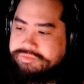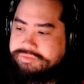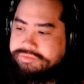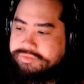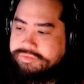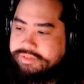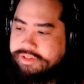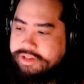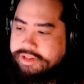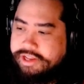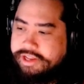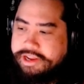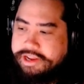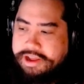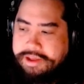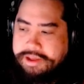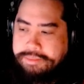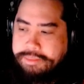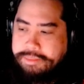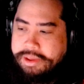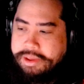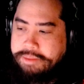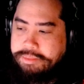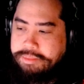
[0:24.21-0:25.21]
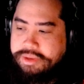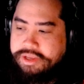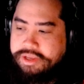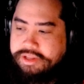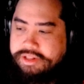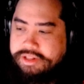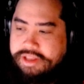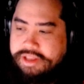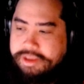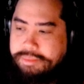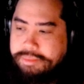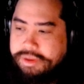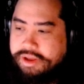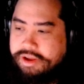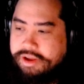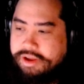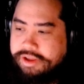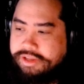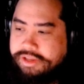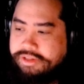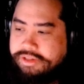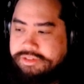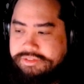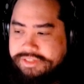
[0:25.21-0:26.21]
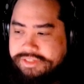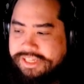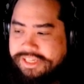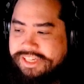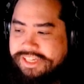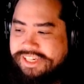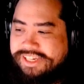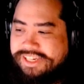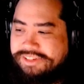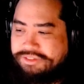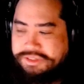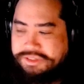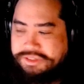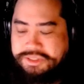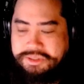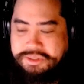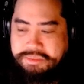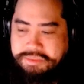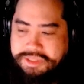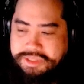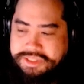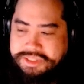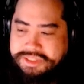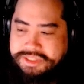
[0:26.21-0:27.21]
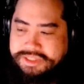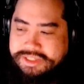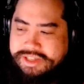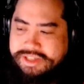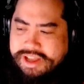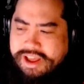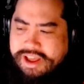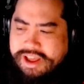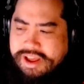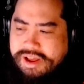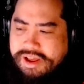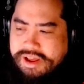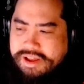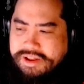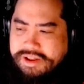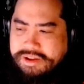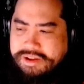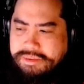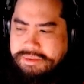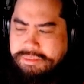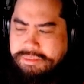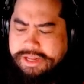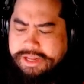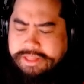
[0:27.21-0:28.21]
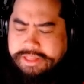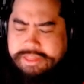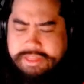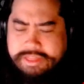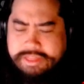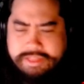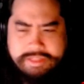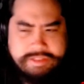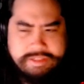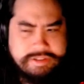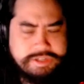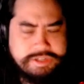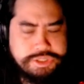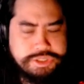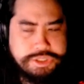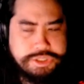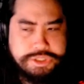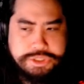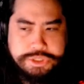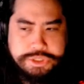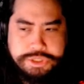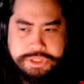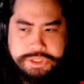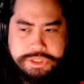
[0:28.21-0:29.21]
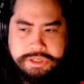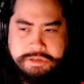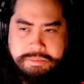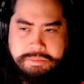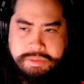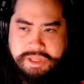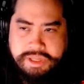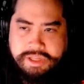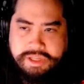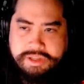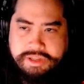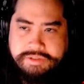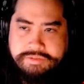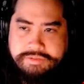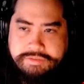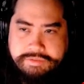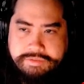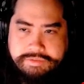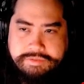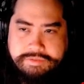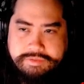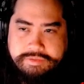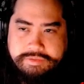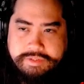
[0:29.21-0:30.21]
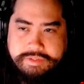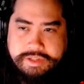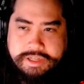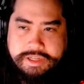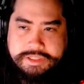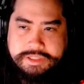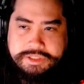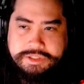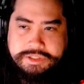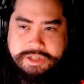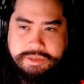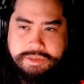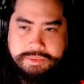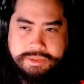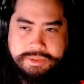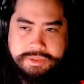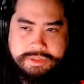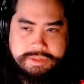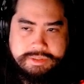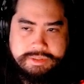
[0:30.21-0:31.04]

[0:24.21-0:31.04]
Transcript: like I may be a day behind for some reason, but I shouldn't be if yesterday was